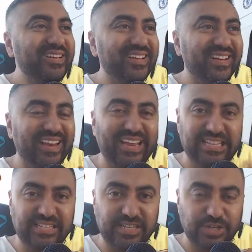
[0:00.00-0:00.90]

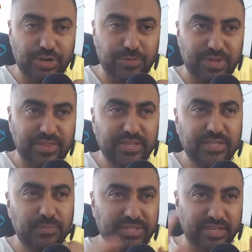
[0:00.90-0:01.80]
Ladies and gentlemen, this
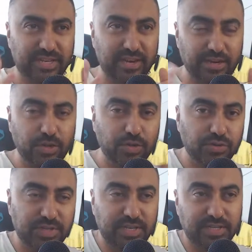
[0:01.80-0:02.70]
particular
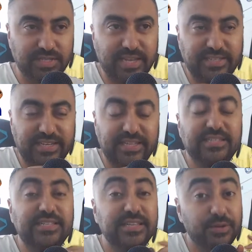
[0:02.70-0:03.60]
news is getting
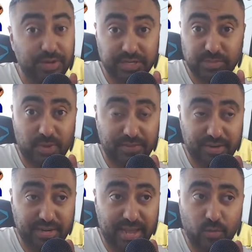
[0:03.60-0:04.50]
serious by the day.